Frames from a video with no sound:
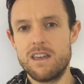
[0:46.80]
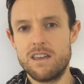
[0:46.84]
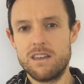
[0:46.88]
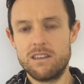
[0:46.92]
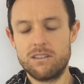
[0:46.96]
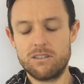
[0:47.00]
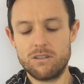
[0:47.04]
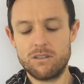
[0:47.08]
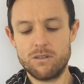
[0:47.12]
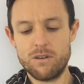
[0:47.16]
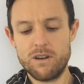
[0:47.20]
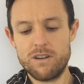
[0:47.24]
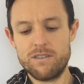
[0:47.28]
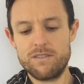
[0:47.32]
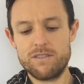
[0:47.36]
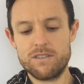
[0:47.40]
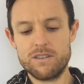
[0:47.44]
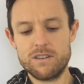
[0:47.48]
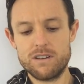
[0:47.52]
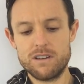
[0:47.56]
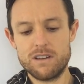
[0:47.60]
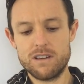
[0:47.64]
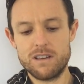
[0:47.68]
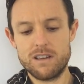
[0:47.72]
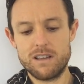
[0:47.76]
So
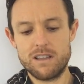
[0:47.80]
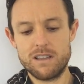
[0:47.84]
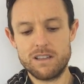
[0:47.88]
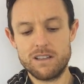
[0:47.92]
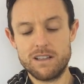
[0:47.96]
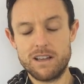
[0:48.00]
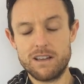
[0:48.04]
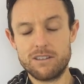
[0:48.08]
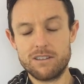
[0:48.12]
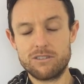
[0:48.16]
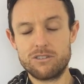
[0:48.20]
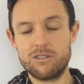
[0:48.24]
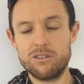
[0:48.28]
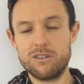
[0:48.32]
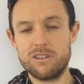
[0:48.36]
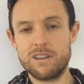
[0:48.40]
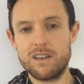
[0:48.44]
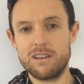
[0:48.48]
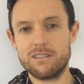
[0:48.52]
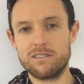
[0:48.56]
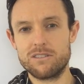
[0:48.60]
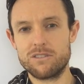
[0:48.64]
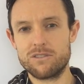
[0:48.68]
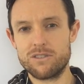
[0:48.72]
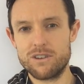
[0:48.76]
over the last
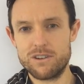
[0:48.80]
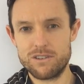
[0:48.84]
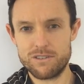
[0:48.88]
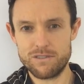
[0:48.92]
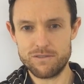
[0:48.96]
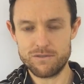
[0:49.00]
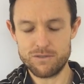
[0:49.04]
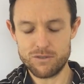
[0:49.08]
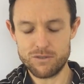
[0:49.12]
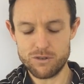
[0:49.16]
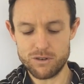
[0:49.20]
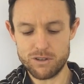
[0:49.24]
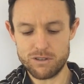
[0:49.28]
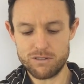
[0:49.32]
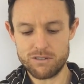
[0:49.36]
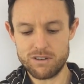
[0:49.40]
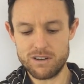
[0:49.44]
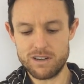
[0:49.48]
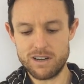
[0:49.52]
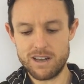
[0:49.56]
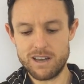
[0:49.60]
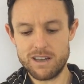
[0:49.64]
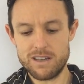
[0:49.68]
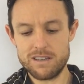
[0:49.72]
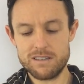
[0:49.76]

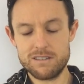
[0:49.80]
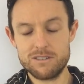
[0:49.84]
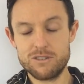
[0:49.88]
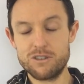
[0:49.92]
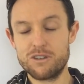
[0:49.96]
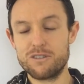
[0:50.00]
2,343 days,